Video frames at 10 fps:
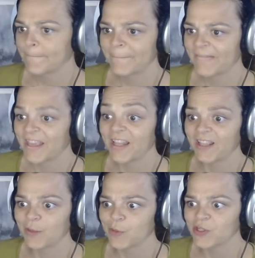I like
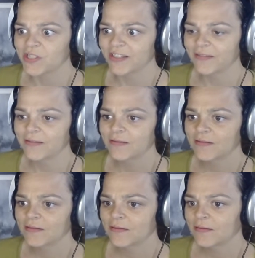the music.
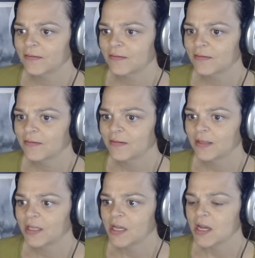
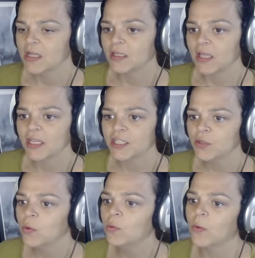A
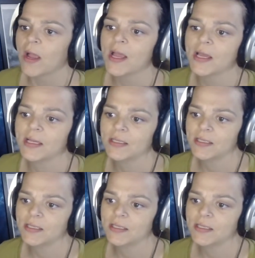legend will rise.